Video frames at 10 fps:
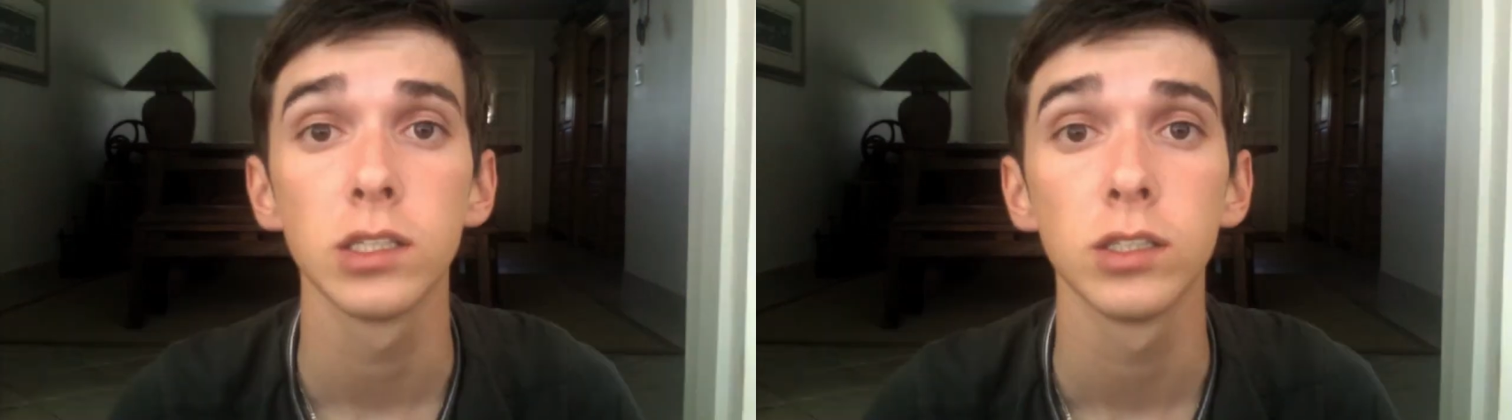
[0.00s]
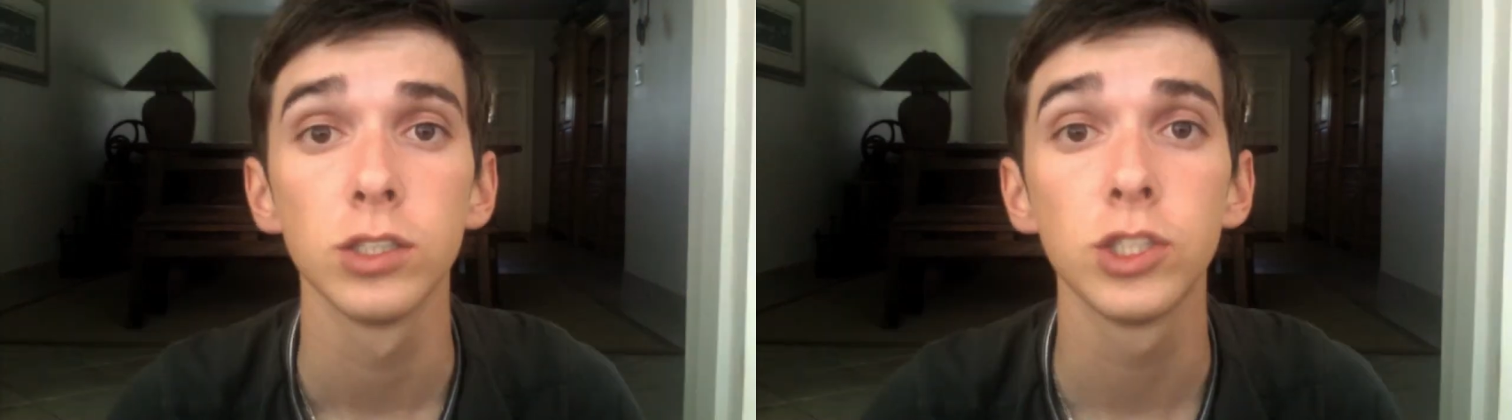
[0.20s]

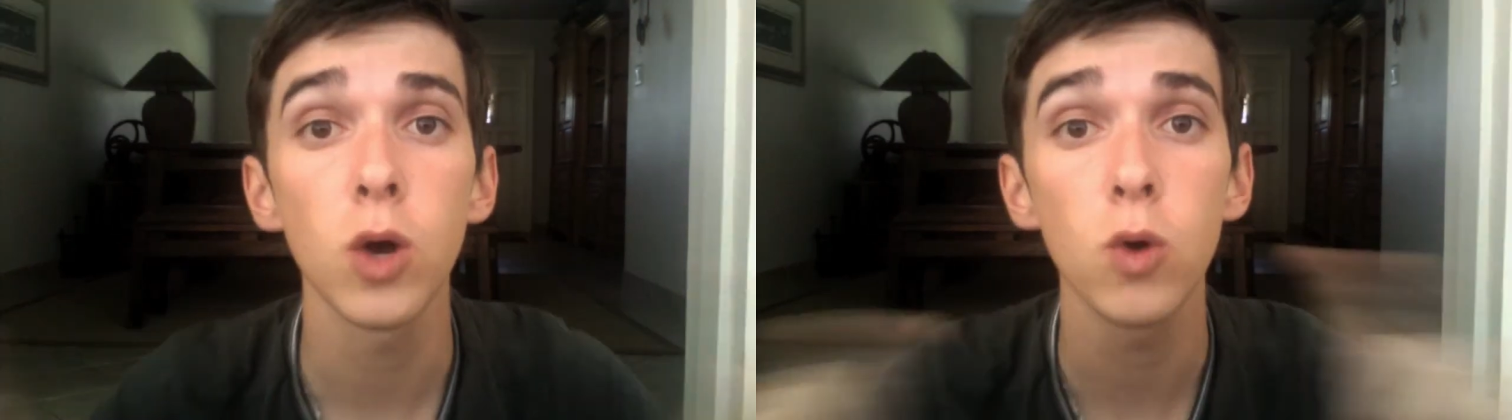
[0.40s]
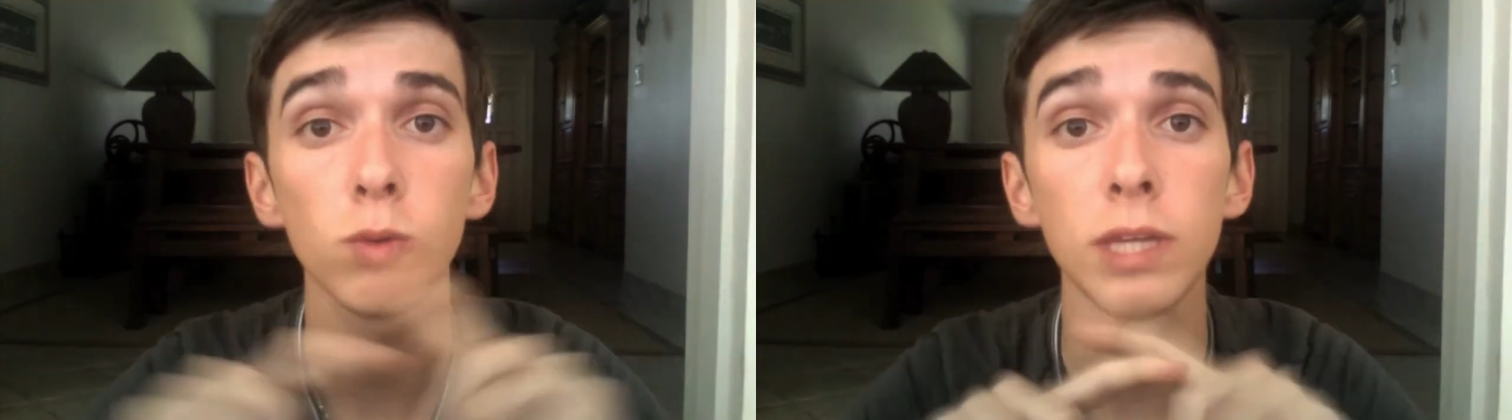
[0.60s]

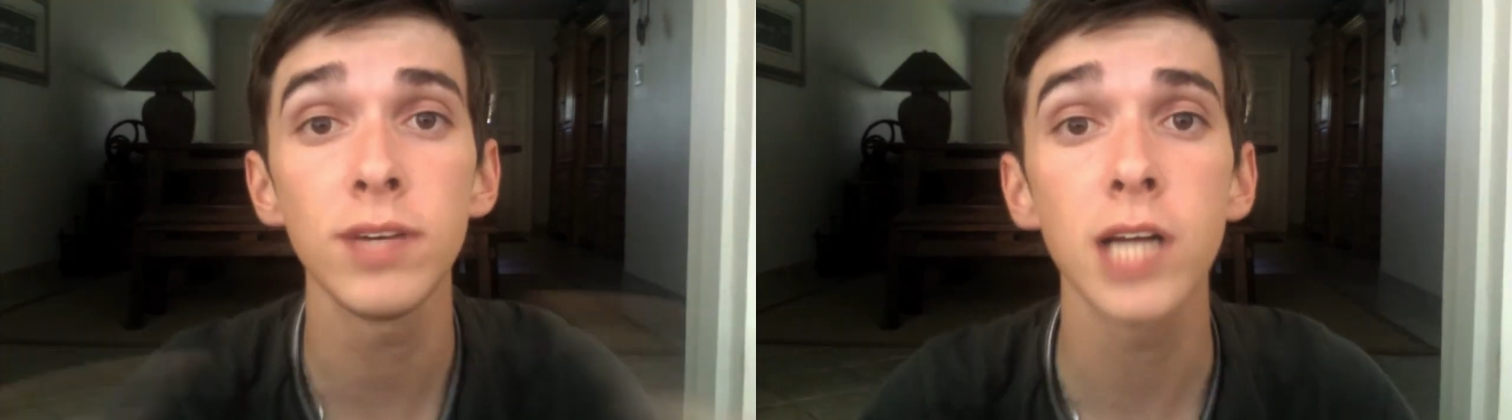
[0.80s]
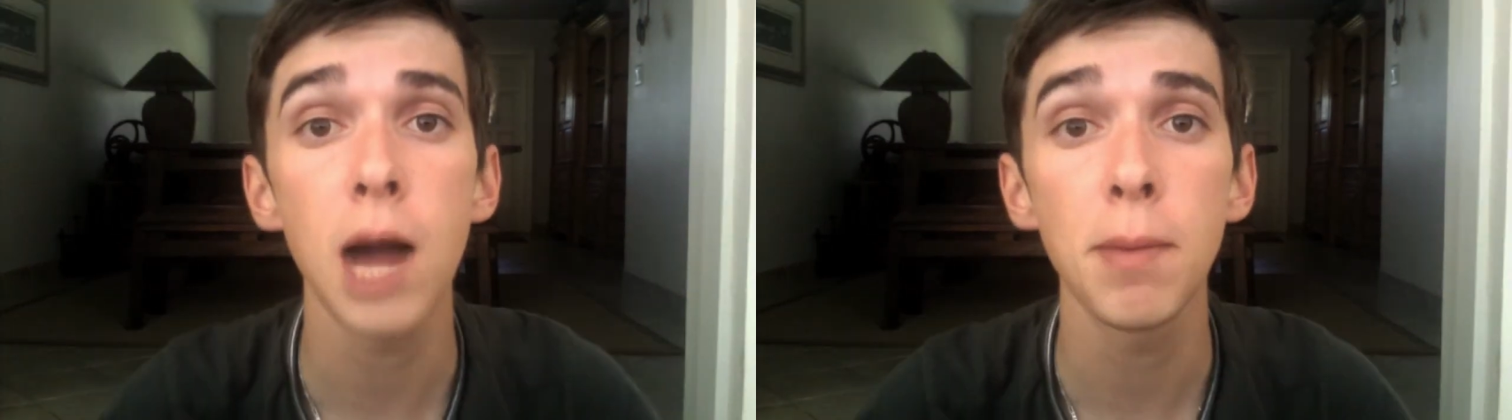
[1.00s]
So leave a
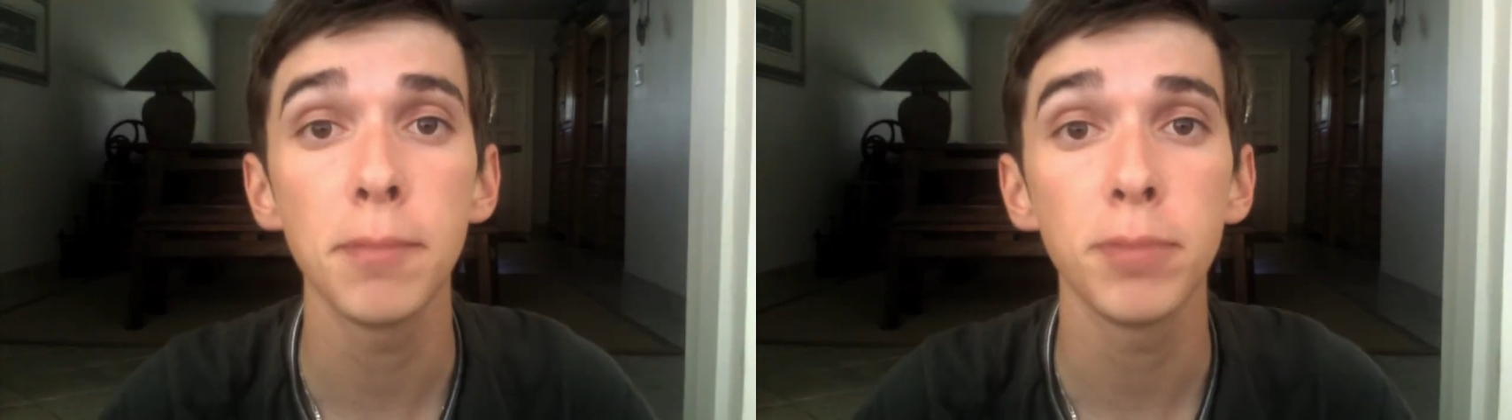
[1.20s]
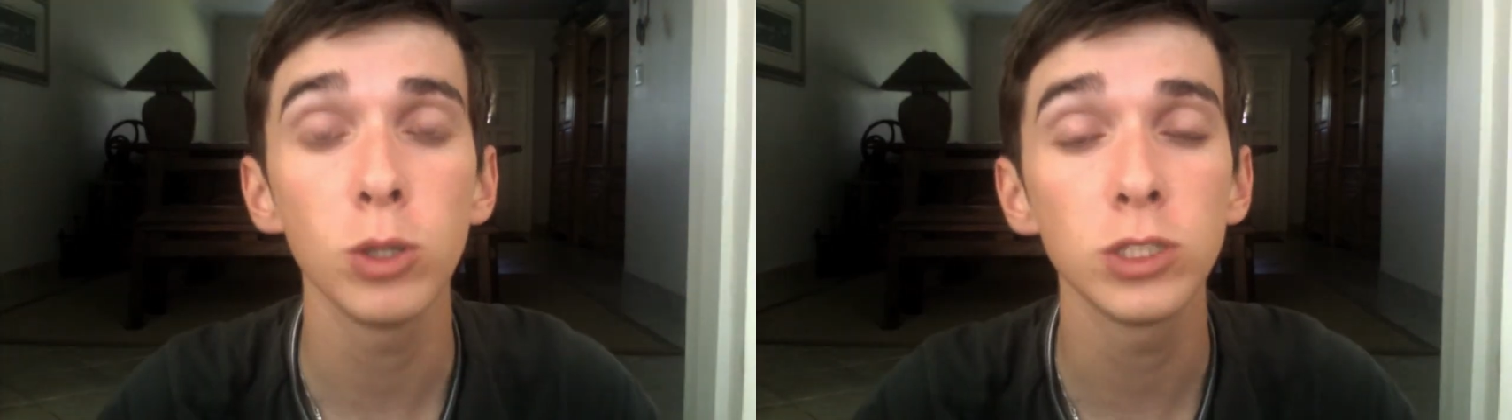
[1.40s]

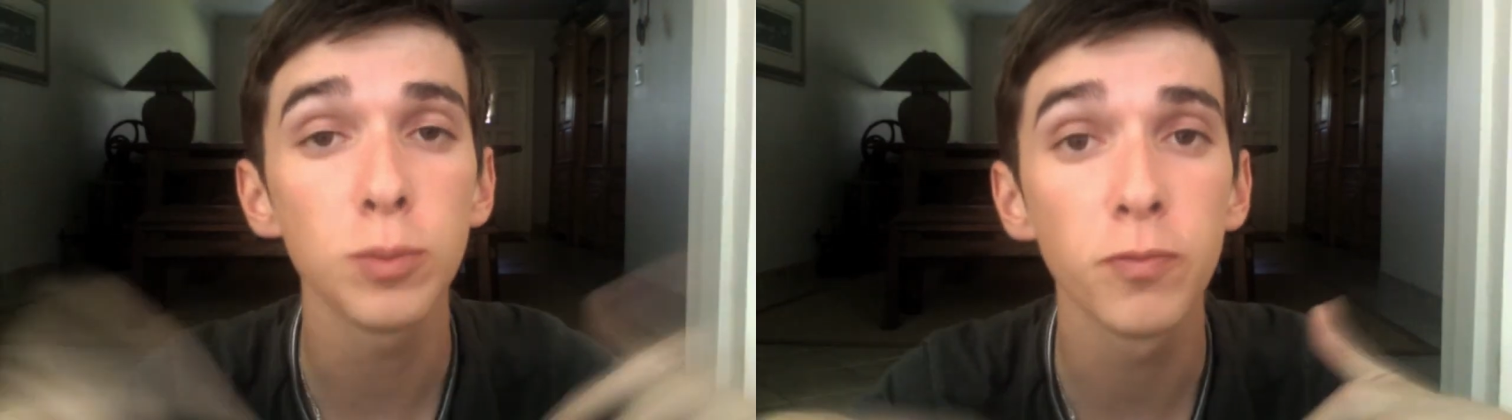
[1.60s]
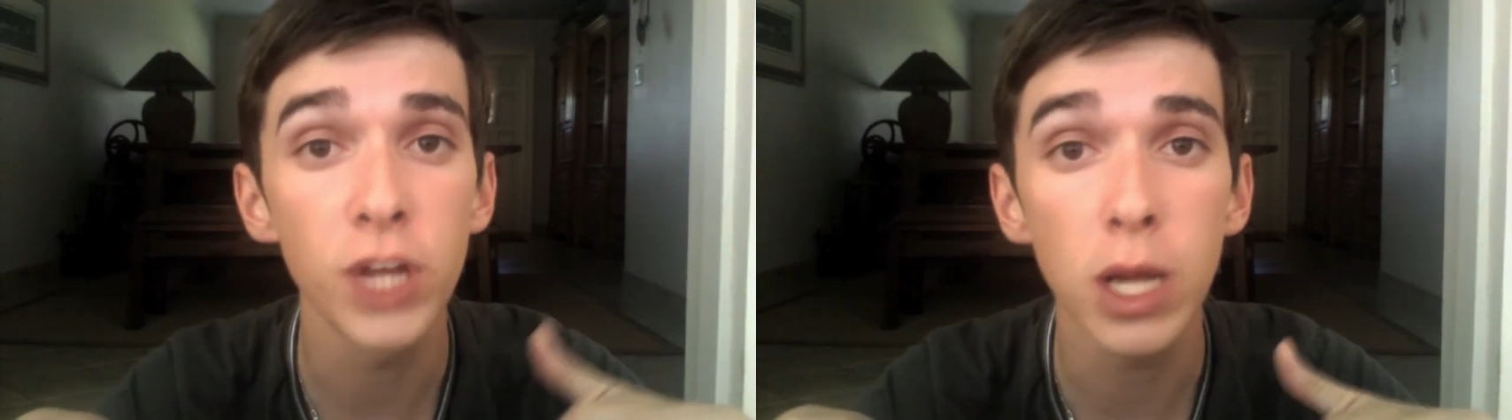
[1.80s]
comment, post a
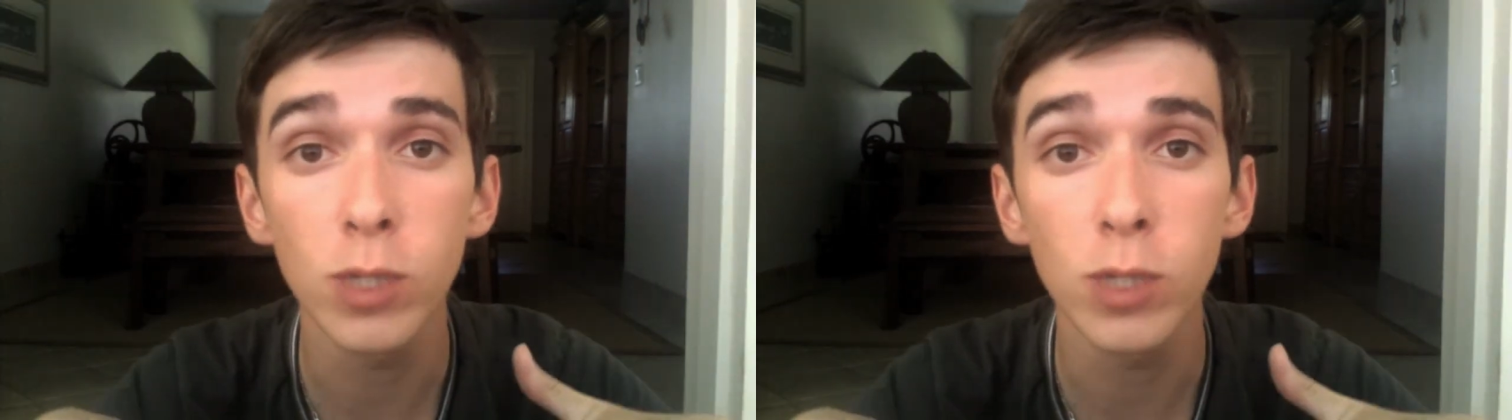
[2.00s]
video